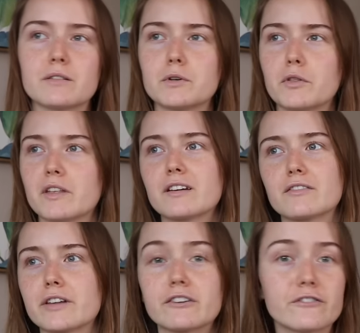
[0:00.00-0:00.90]
when you think of
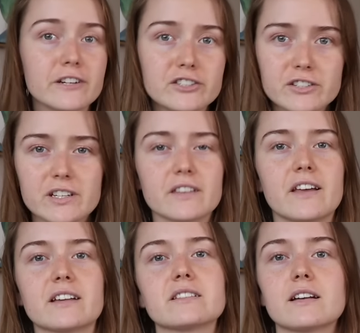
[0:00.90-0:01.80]
like fridges can
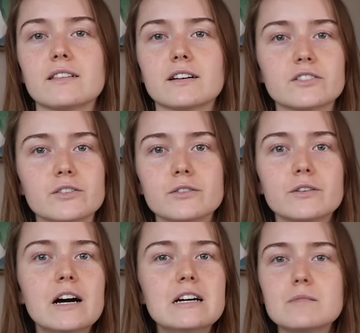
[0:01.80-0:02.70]
last that long too,
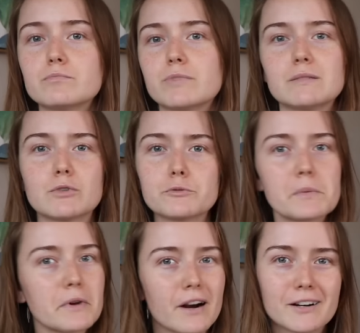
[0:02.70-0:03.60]
but most
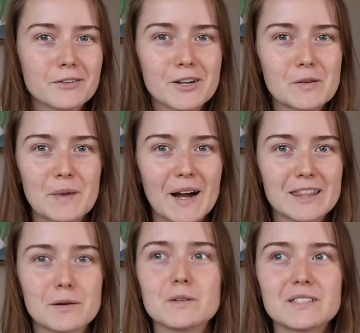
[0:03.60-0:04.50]
people aren't out here buying the
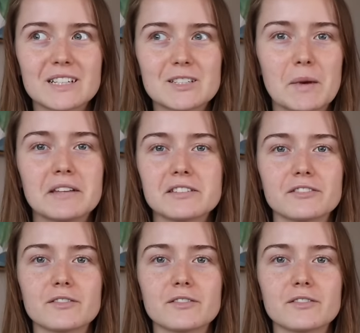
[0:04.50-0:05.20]
most expensive